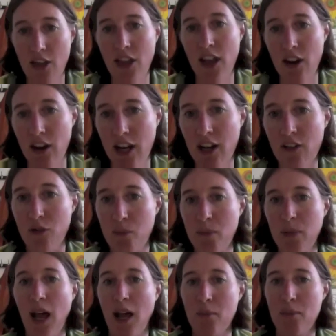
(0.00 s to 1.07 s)
theory of
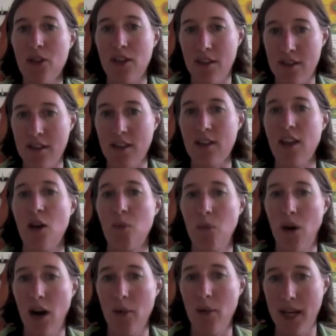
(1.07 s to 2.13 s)
plant persistence,
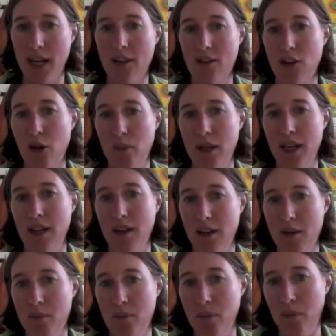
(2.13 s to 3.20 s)
why we get so
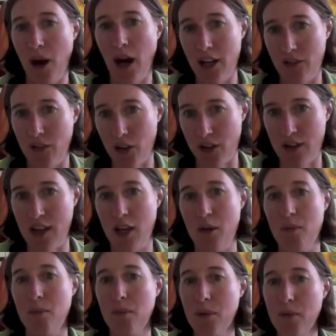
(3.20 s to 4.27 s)
many
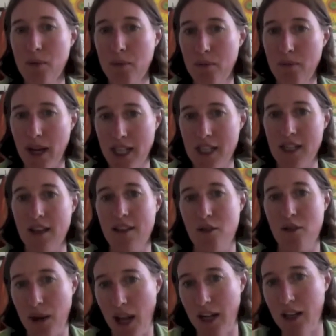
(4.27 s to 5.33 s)
biodiversity, maintenance
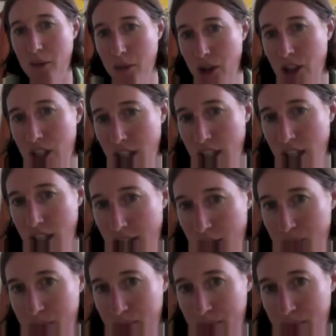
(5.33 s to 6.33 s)
of plant communities.